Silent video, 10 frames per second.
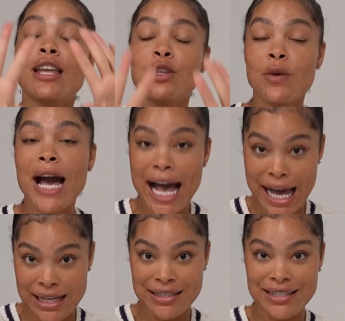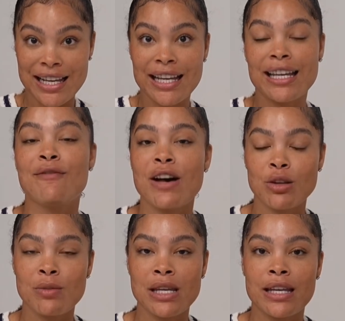You guys can
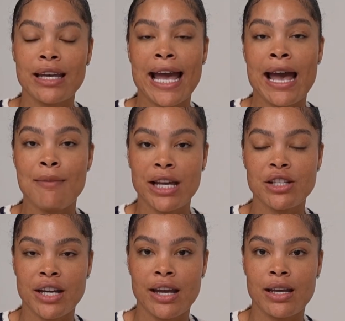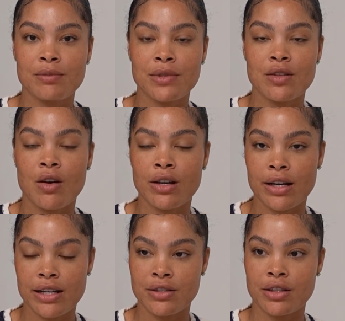follow me at Mehgan James
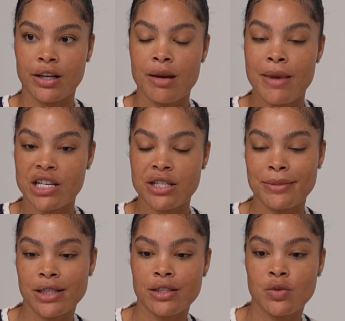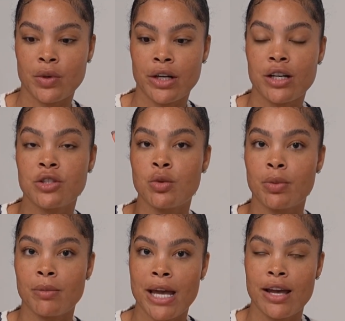on Instagram, Mehgan James on Twitter,
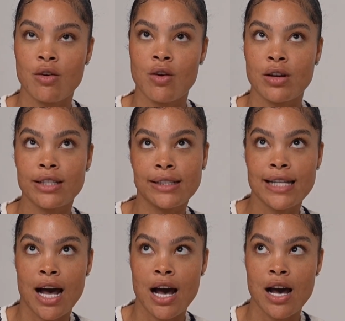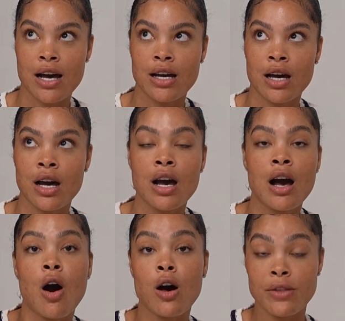Super Meg on TikTok,
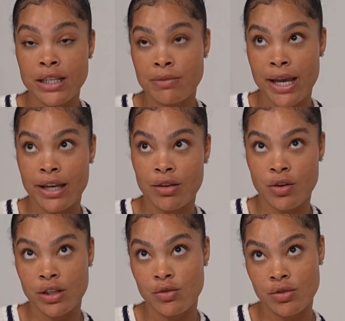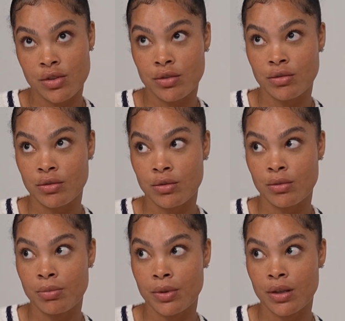All Things Mehgan on YouTube,
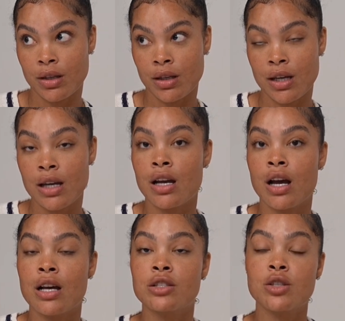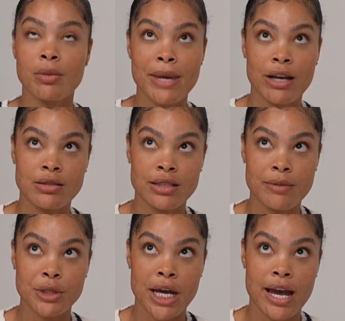Super Meg on
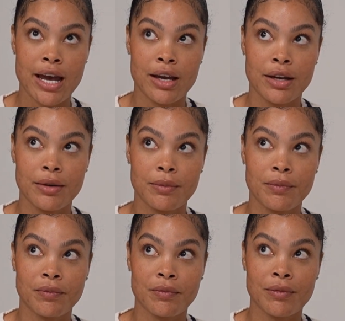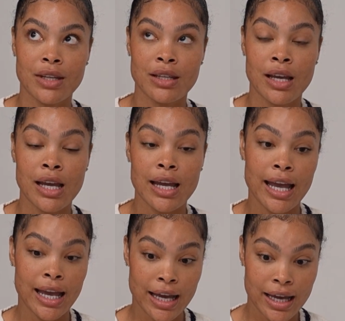Snapchat,
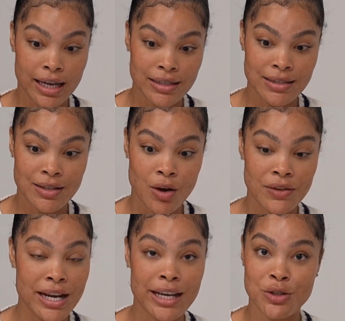and on the Nae'Ked